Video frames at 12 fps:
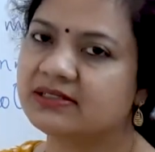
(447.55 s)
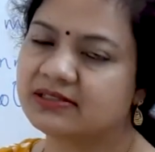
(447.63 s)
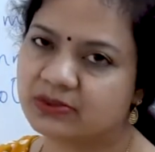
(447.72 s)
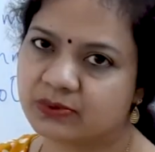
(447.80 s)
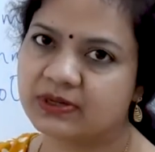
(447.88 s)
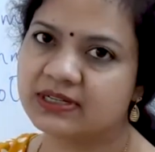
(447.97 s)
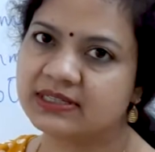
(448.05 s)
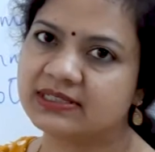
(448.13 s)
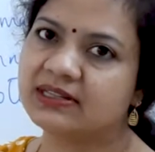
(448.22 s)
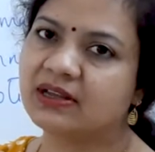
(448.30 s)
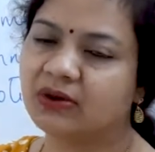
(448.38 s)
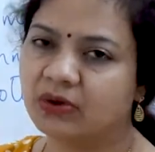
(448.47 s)

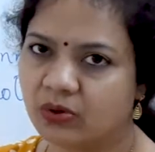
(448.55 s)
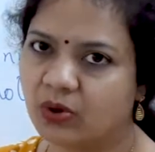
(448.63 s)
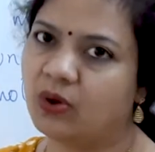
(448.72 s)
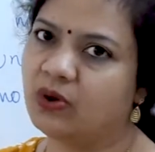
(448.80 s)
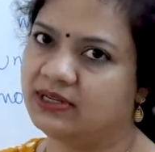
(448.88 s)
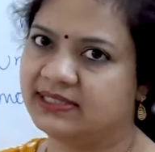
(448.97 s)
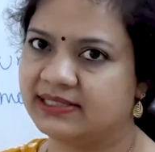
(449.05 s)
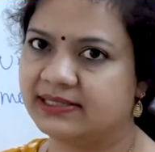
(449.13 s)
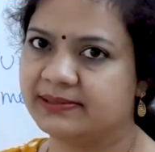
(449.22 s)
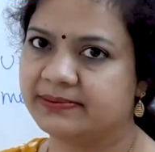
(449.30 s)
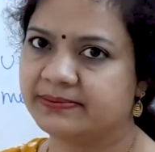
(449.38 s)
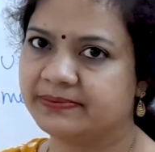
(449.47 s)
towards goals.